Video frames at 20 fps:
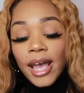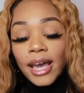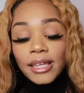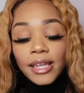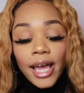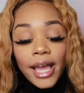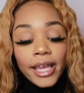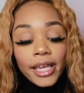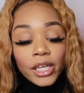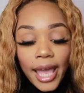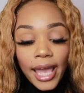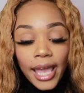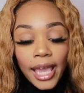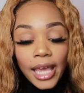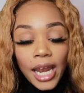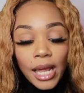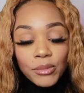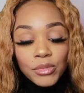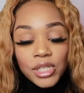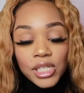Like,
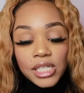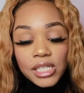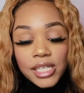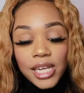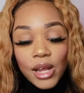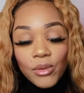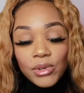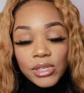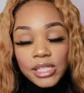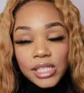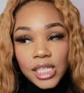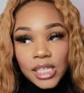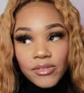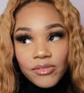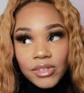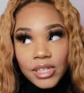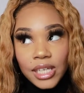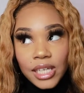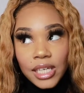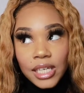and I'm just now
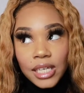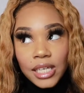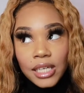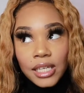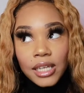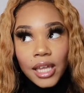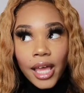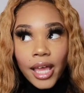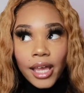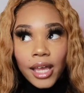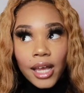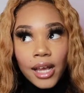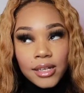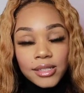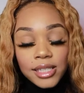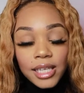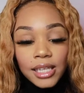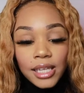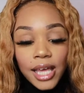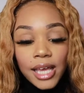receiving it, like I
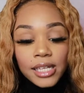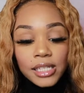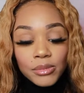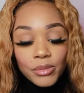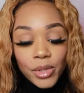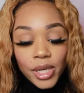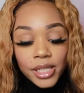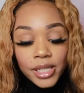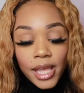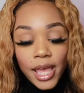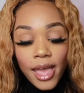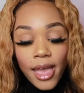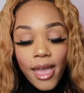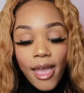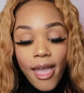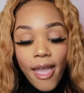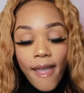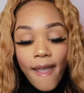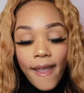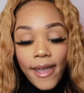say, last month.
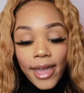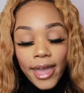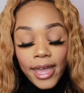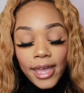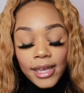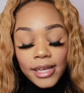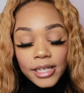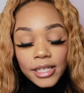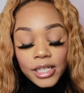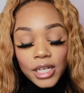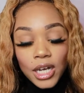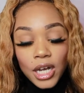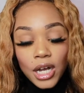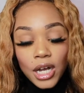And